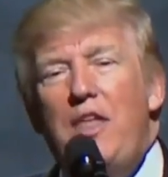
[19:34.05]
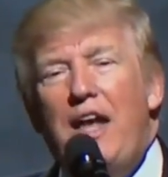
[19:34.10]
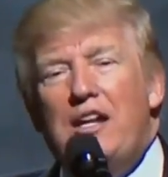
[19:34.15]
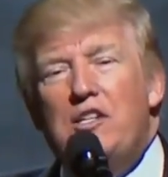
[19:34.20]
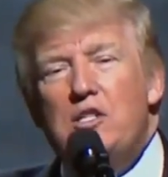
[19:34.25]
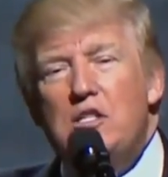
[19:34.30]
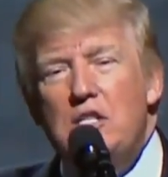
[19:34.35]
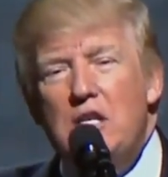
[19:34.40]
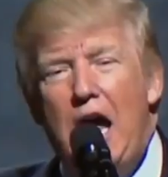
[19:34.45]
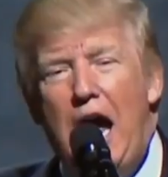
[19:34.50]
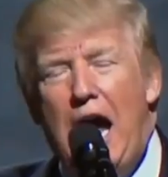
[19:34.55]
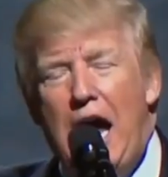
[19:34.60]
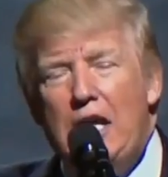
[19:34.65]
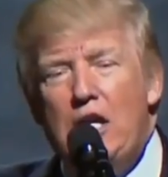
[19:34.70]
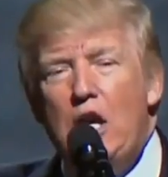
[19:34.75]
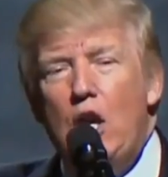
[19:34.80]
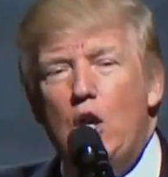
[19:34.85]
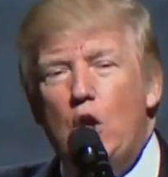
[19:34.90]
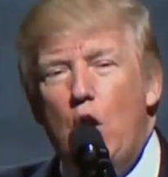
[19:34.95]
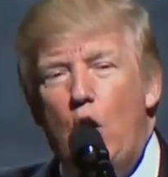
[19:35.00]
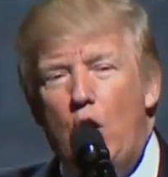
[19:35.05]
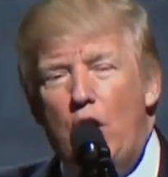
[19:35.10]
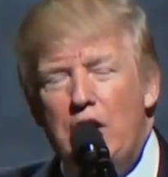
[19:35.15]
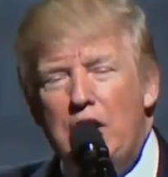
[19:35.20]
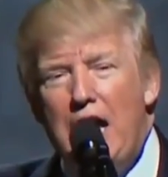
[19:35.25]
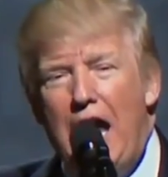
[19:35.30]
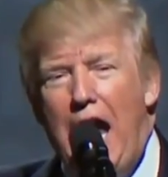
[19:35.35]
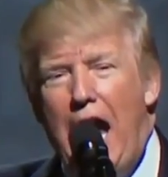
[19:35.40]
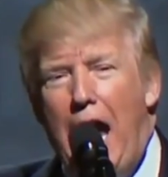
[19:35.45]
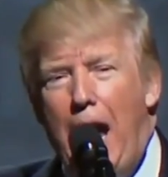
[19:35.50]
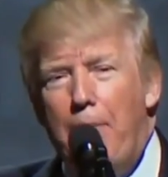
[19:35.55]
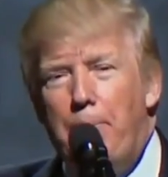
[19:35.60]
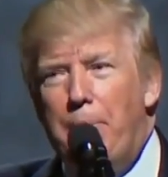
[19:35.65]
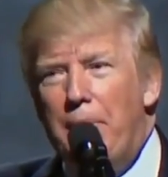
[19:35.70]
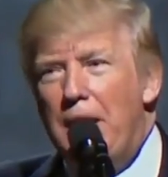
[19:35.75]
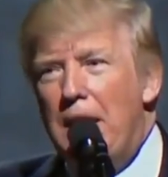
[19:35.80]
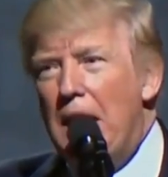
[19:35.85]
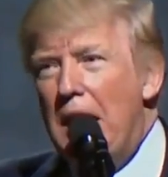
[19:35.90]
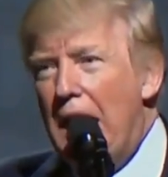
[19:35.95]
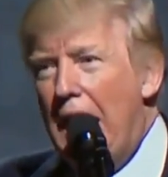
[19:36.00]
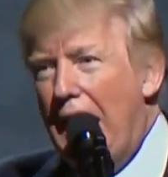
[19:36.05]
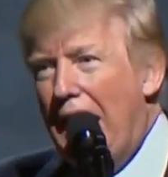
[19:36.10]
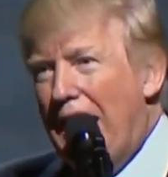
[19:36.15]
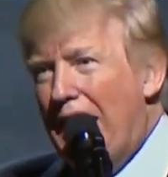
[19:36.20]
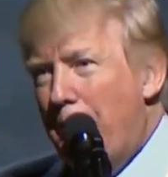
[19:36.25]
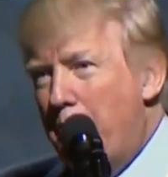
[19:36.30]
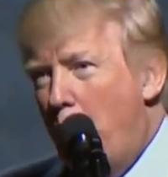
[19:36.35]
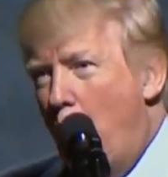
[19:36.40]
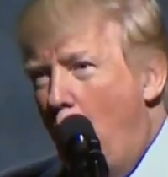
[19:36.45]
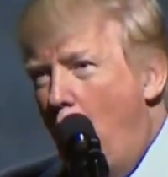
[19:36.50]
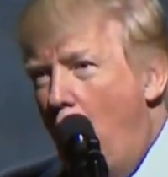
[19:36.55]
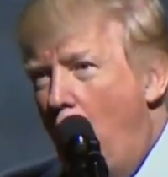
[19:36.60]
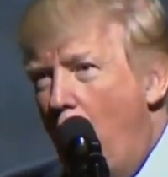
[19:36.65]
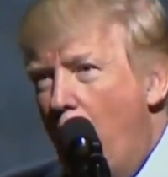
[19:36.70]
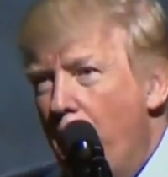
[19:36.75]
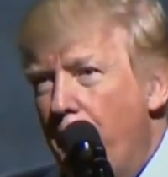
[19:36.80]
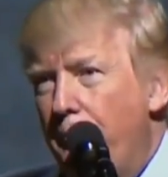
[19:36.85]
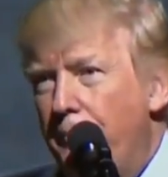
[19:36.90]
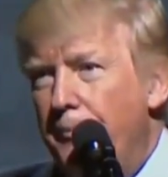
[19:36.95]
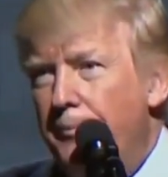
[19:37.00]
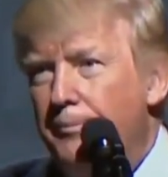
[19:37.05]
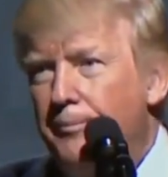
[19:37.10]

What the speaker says: That's not going to happen anymore.